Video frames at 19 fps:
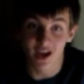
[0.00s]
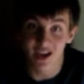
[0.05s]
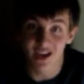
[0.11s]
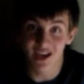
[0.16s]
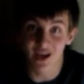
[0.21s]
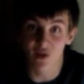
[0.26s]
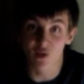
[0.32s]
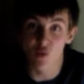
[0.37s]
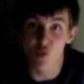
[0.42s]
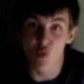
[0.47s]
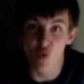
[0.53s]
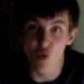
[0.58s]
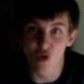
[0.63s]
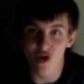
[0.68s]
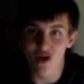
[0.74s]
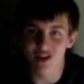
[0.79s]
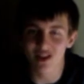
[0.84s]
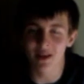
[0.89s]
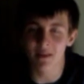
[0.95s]
can
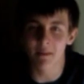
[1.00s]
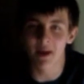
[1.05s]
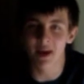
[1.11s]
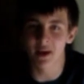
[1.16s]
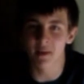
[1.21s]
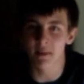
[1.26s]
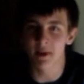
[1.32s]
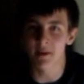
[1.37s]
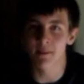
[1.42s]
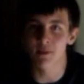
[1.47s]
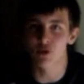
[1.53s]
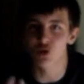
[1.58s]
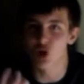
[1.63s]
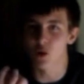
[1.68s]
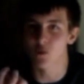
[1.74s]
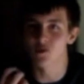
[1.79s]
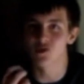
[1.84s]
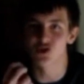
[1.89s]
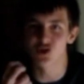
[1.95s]
really make people
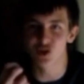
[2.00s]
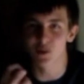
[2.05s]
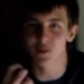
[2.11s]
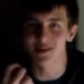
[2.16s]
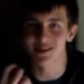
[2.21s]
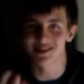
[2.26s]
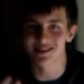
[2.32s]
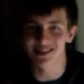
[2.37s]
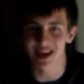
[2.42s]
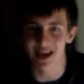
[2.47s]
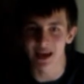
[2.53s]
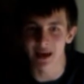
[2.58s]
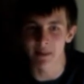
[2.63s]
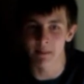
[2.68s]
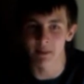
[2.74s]
go so insane,